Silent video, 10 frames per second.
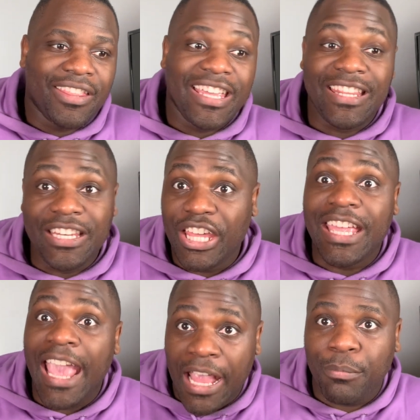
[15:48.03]
the the
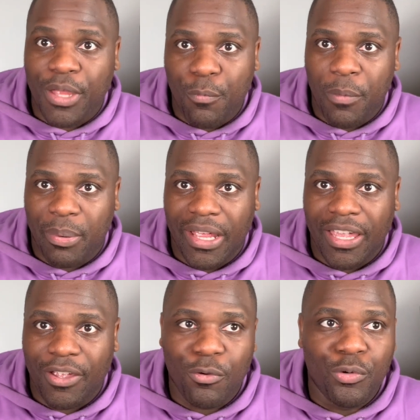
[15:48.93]
game that we're
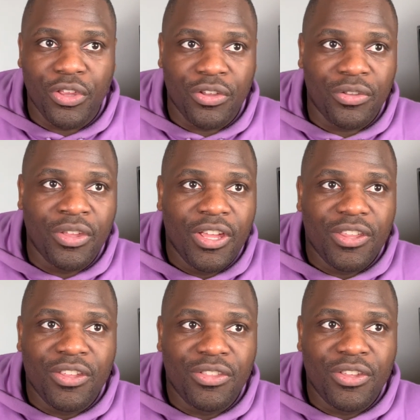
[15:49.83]
playing, or the
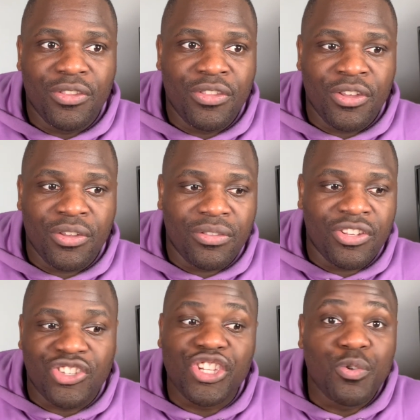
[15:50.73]
the the the,
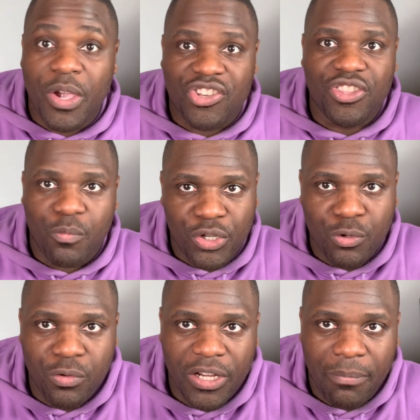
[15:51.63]
the situation that we're
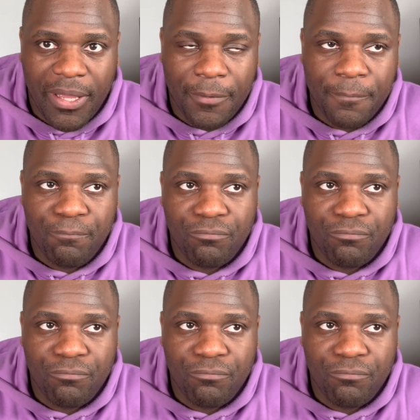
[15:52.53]
talking about.